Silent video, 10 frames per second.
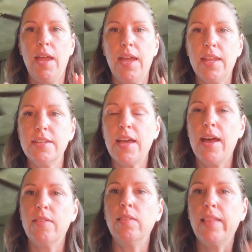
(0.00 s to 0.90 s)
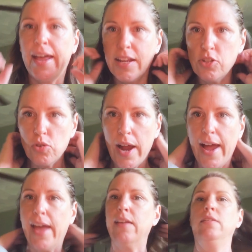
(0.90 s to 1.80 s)
and let it
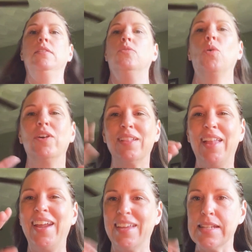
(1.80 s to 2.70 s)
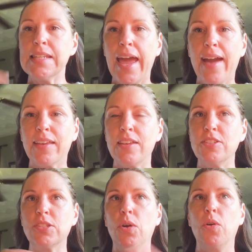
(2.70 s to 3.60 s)
dry, well, let it get tacky,
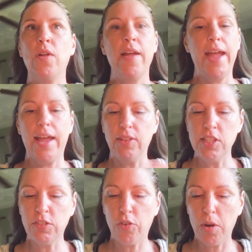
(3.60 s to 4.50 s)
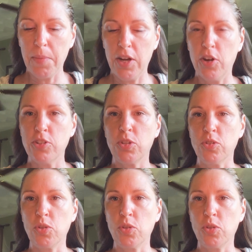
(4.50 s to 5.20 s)
so at least for a minute or so.